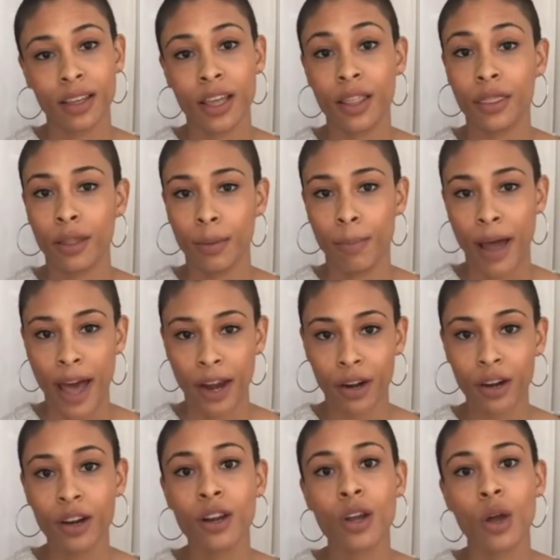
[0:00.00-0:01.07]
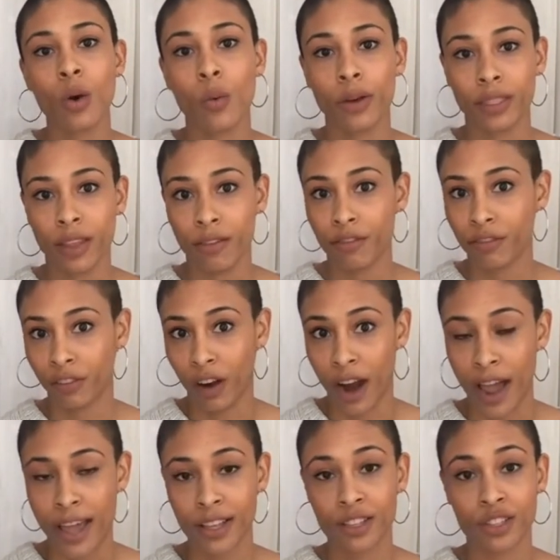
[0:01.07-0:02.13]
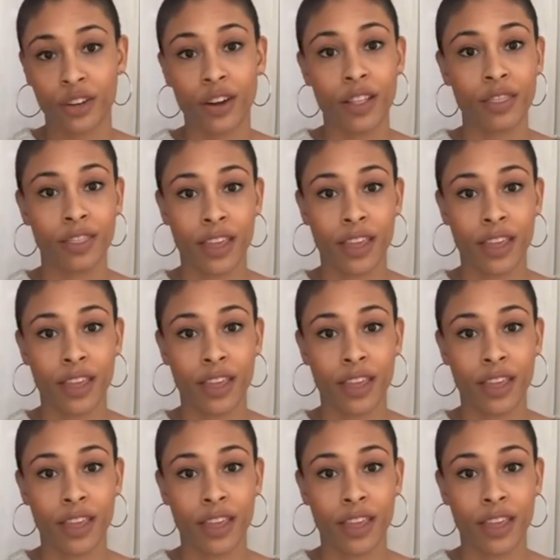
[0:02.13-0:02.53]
in their batter when they fry certain